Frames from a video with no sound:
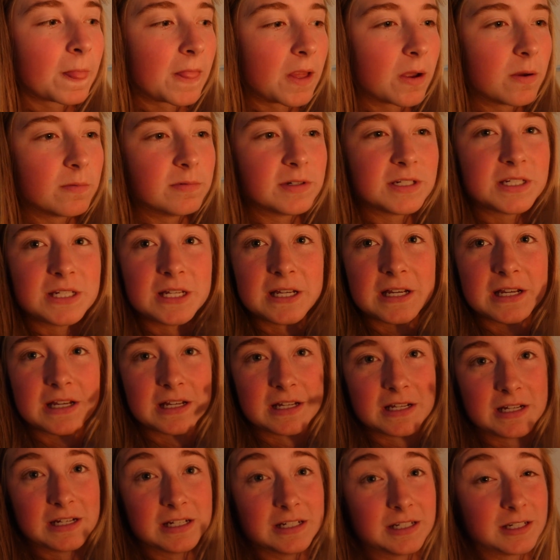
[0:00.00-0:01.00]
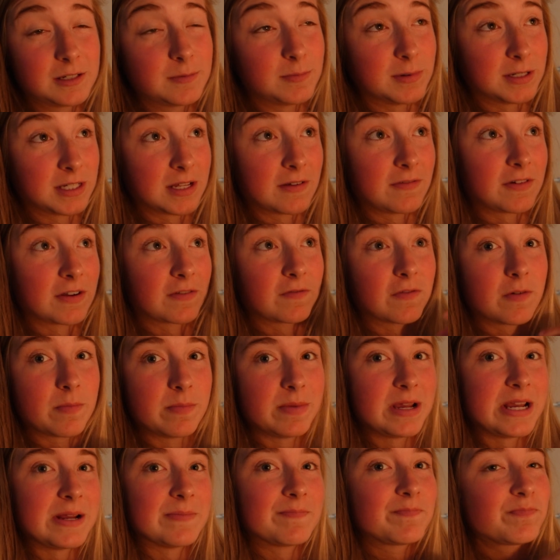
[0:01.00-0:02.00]
Obviously it is specific for
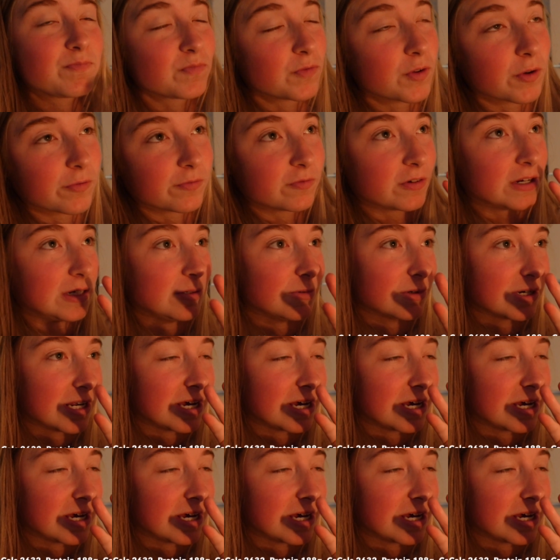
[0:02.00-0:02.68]
me, not for anyone